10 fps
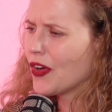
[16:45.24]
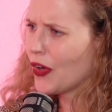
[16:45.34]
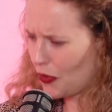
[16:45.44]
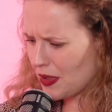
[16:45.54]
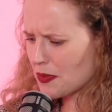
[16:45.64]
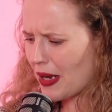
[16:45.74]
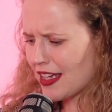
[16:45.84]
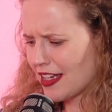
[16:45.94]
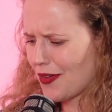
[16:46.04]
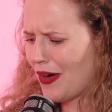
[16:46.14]
"Who is
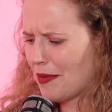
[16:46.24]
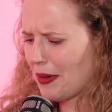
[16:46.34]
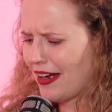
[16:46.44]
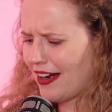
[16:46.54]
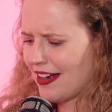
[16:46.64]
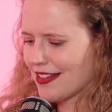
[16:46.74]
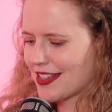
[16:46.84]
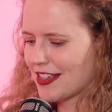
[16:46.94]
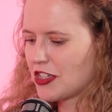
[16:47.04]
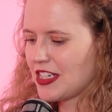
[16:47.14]
waking you up?" I
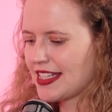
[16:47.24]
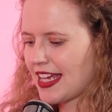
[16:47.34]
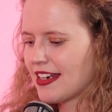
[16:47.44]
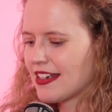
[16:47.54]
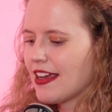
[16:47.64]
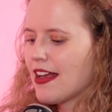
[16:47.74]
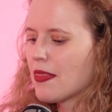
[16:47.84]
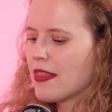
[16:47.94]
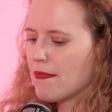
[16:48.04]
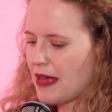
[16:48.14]
asked. She said,
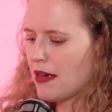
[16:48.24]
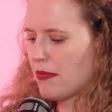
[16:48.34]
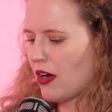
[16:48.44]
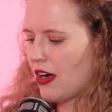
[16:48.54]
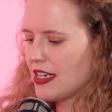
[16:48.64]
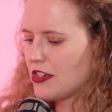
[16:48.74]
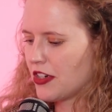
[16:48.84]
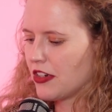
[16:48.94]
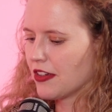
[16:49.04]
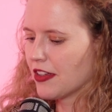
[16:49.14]
"The man behind
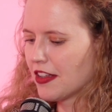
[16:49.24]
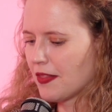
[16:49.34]
you."